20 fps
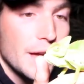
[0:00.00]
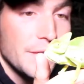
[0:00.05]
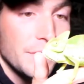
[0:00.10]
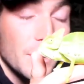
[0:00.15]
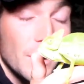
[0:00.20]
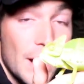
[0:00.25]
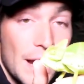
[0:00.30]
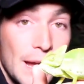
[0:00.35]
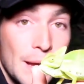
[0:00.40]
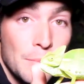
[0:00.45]
and
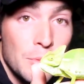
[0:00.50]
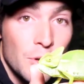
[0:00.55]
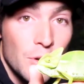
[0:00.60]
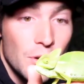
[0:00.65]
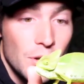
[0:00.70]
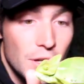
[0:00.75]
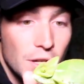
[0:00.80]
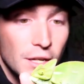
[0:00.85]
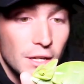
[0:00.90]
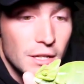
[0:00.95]
they're
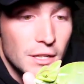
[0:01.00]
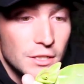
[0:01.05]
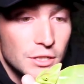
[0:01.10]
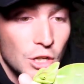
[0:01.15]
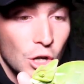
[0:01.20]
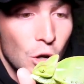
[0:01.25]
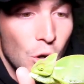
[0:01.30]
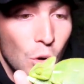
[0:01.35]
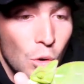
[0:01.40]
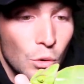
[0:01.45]
able
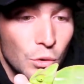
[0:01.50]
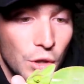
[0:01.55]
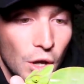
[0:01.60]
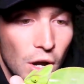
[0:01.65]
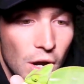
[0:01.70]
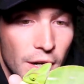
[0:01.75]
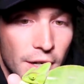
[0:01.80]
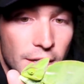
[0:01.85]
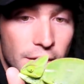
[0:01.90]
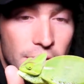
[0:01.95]
to hold
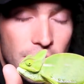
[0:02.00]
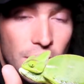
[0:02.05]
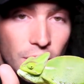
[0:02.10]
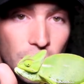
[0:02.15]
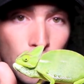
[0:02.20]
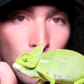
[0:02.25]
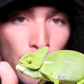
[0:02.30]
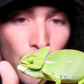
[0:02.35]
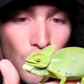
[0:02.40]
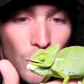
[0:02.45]
on till
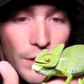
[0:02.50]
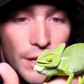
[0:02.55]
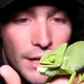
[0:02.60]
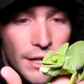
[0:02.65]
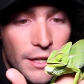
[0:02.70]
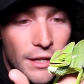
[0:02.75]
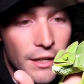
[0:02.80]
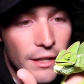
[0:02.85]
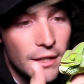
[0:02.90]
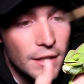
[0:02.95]
the
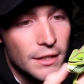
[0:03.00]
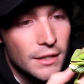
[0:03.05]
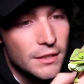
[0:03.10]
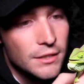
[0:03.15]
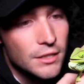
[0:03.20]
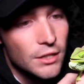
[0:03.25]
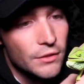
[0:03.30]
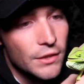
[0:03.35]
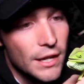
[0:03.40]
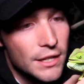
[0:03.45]
morning,
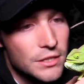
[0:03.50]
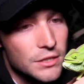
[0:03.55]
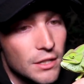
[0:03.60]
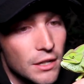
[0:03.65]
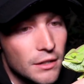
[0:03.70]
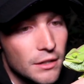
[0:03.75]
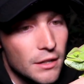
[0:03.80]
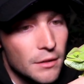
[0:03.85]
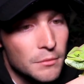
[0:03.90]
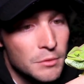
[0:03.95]
till that
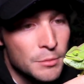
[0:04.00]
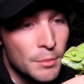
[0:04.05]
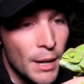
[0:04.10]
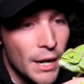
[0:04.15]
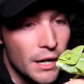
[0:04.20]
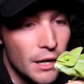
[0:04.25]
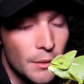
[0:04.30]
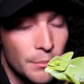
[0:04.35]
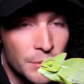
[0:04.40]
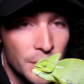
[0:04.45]
sun comes
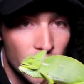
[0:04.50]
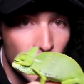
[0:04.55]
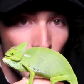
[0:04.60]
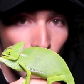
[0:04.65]
back up. The